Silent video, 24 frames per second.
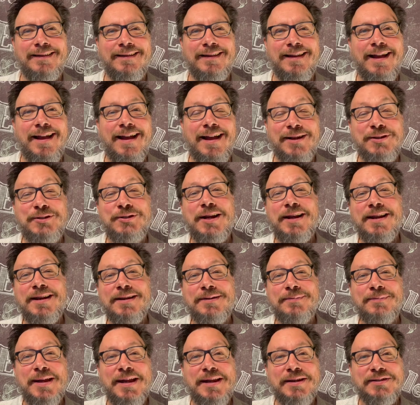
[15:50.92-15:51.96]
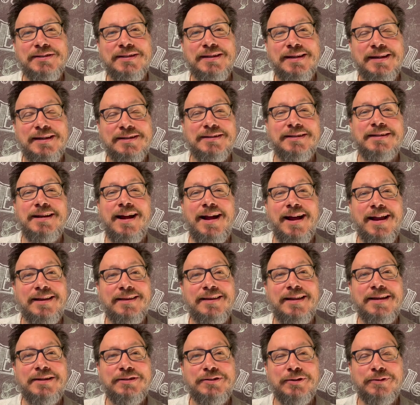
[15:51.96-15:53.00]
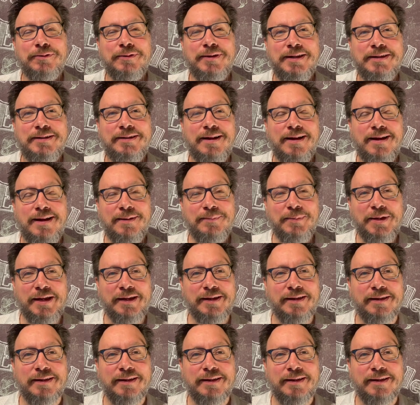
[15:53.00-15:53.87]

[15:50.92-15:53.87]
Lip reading: A Giant Mess is an I Like to Read comic.